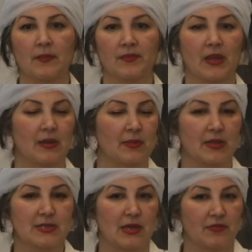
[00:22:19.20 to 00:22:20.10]
10
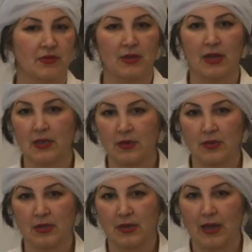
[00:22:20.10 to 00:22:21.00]
minutes after that
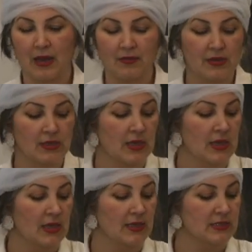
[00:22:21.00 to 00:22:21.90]
you can have it.
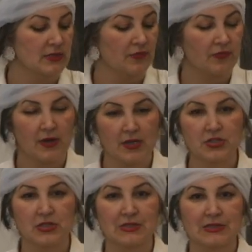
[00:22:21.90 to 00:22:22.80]
It's
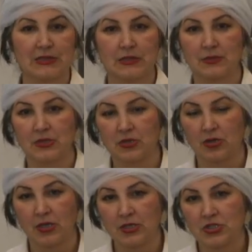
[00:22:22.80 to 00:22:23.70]
fresh, it's a little bit
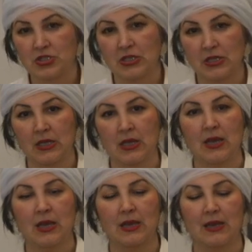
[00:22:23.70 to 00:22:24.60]
crunchy,
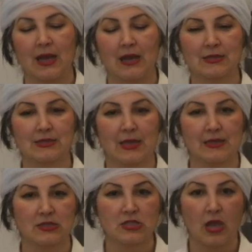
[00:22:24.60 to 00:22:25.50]
it has
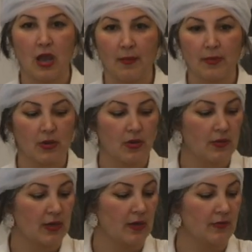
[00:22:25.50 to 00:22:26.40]
that top
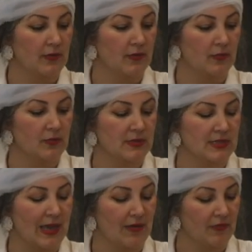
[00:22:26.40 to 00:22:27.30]
coat of the
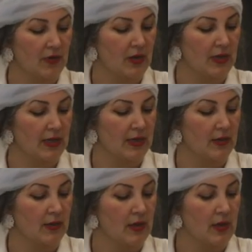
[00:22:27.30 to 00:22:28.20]
saffron and a